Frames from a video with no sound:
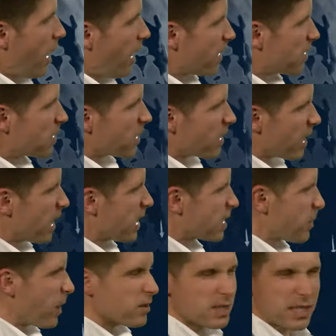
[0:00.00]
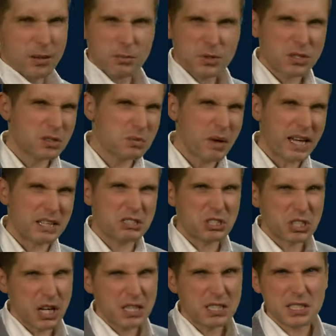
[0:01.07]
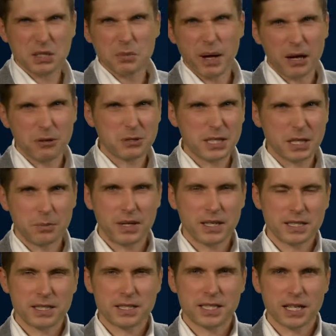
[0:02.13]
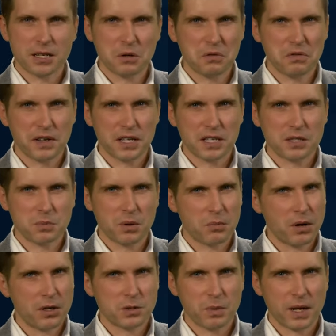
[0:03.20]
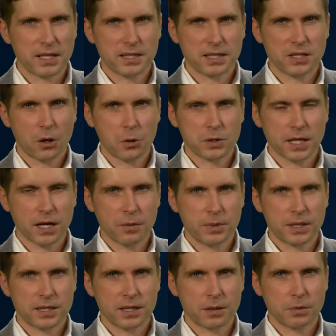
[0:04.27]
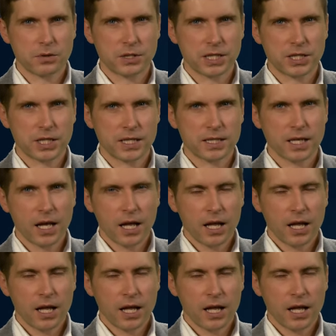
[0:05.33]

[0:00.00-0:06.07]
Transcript: Under the clear spells, temperatures may just about dip into single figures, but most places holding up in double digits,